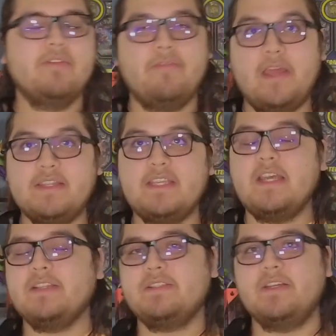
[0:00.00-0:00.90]

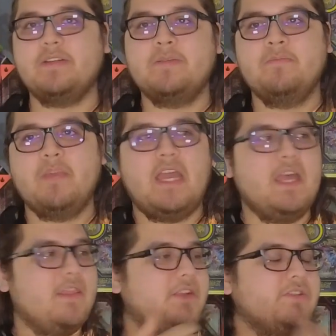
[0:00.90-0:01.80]
Fantastic.
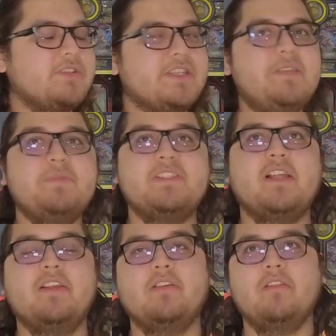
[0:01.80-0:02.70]
And then just keep
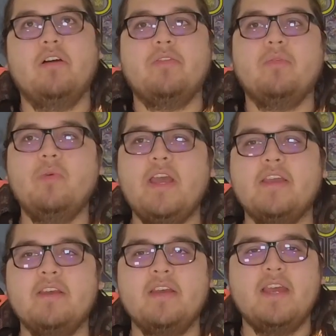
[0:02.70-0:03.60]
selling along the
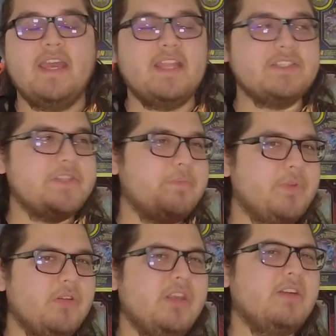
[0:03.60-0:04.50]
way. And that's the
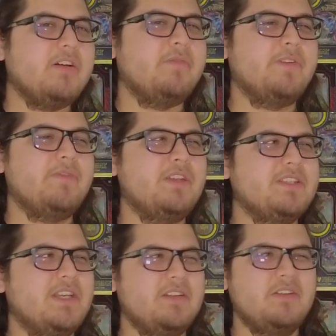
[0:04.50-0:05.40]
beauty of if you
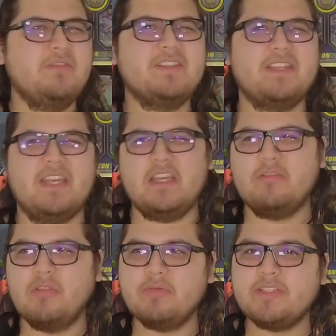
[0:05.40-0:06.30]
decide to do this
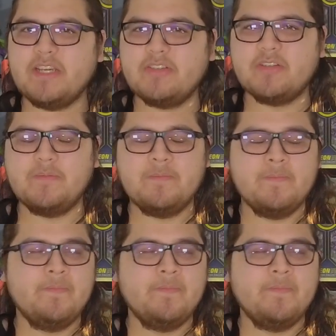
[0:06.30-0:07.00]
in rotation.